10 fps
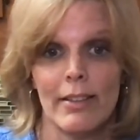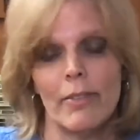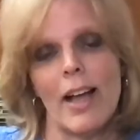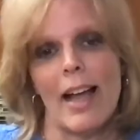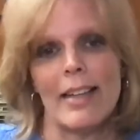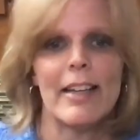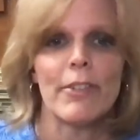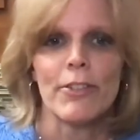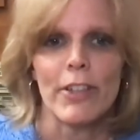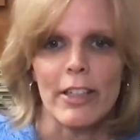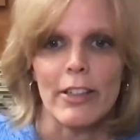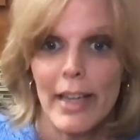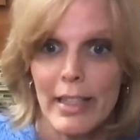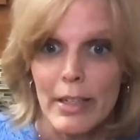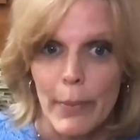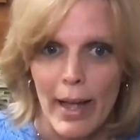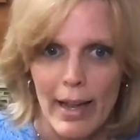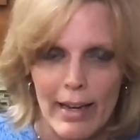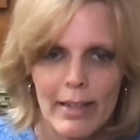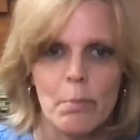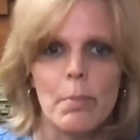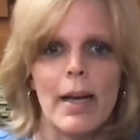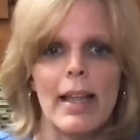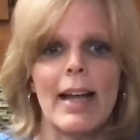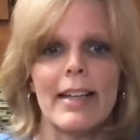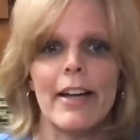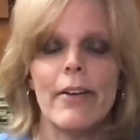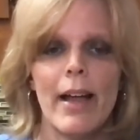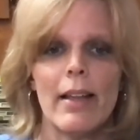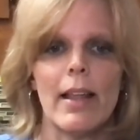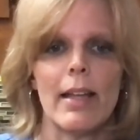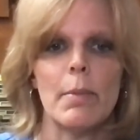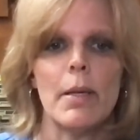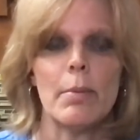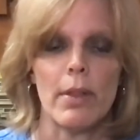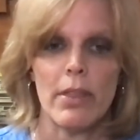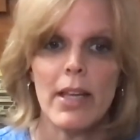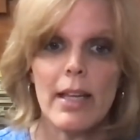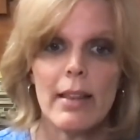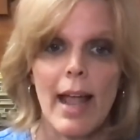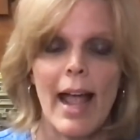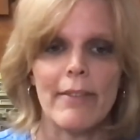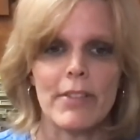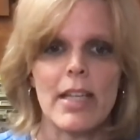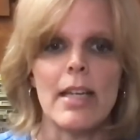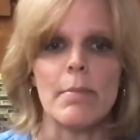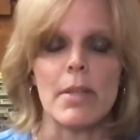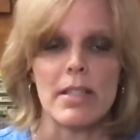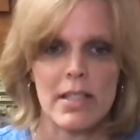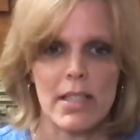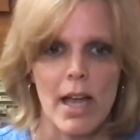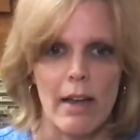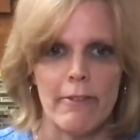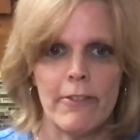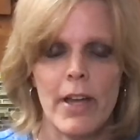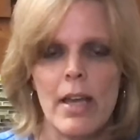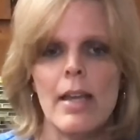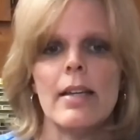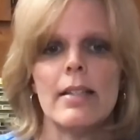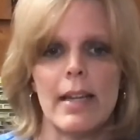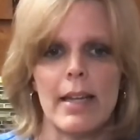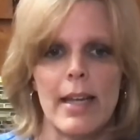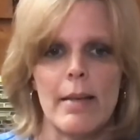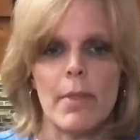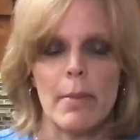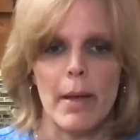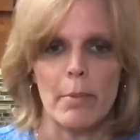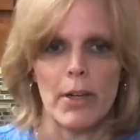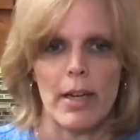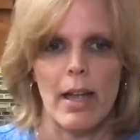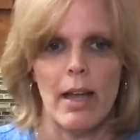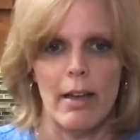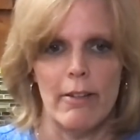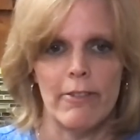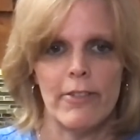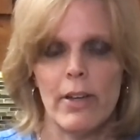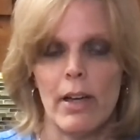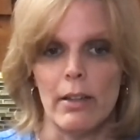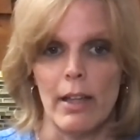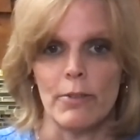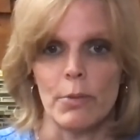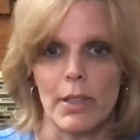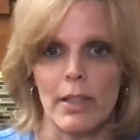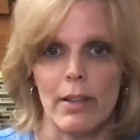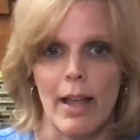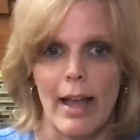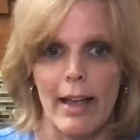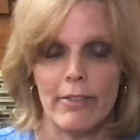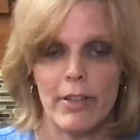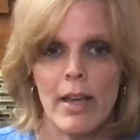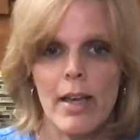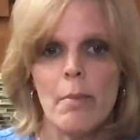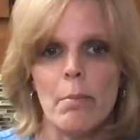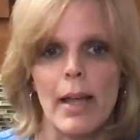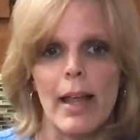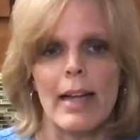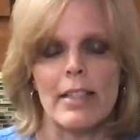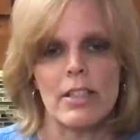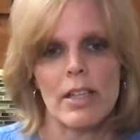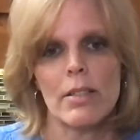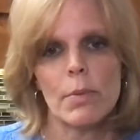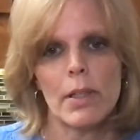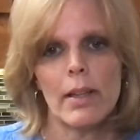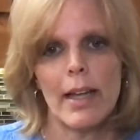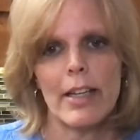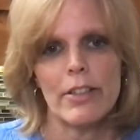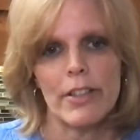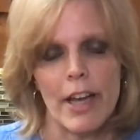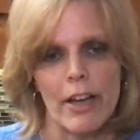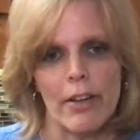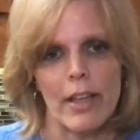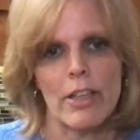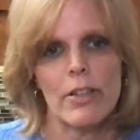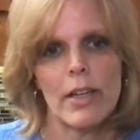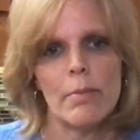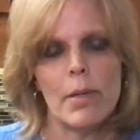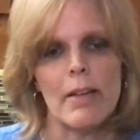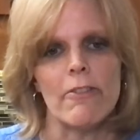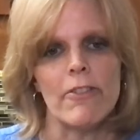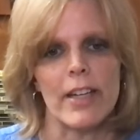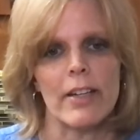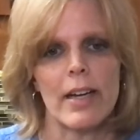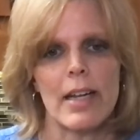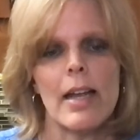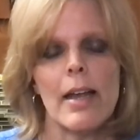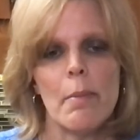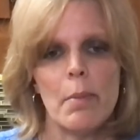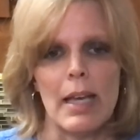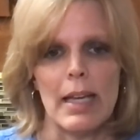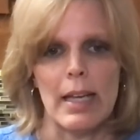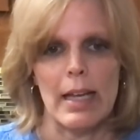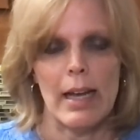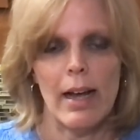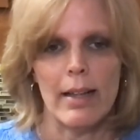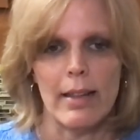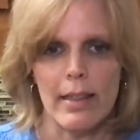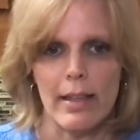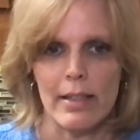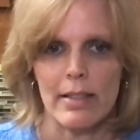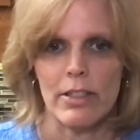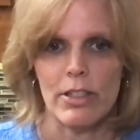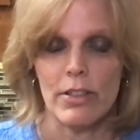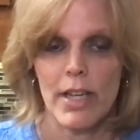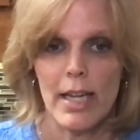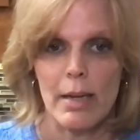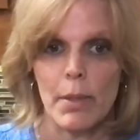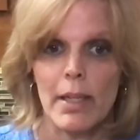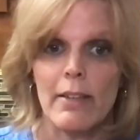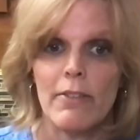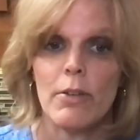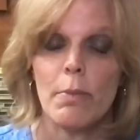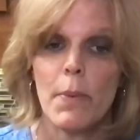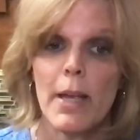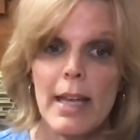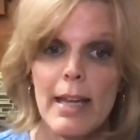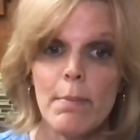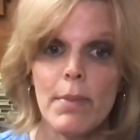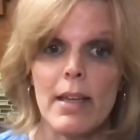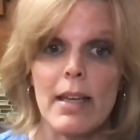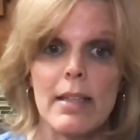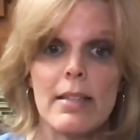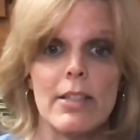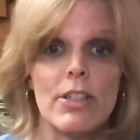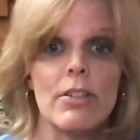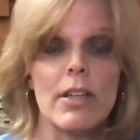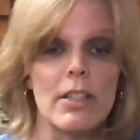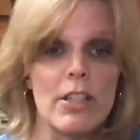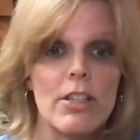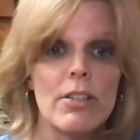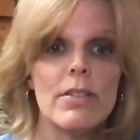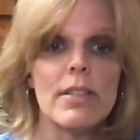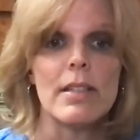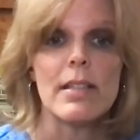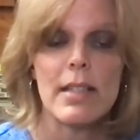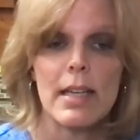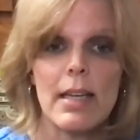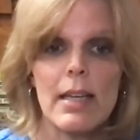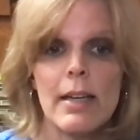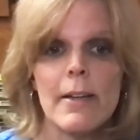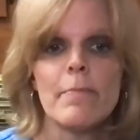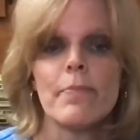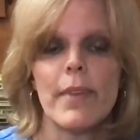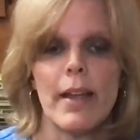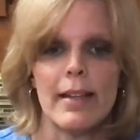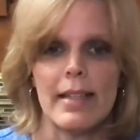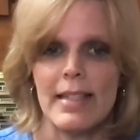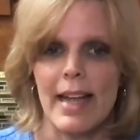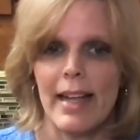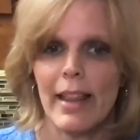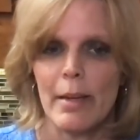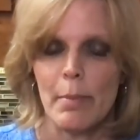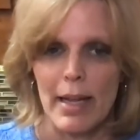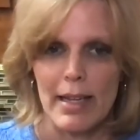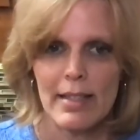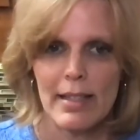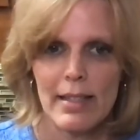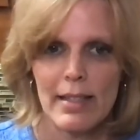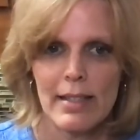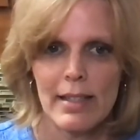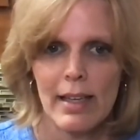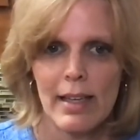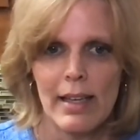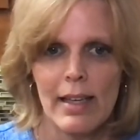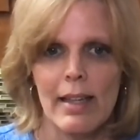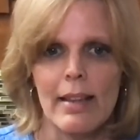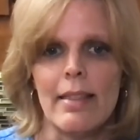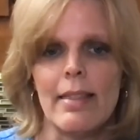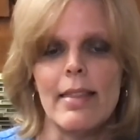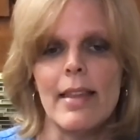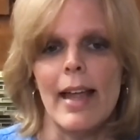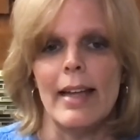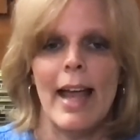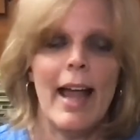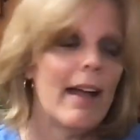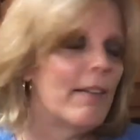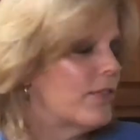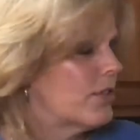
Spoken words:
Well, I never forget her anyway, but I know how a lot of people think they have to keep the stuff to keep the memory of a loved one alive. But I just want to let you know that you can be very picky on the things that you keep. And if you keep things that you can use and see on a daily basis and have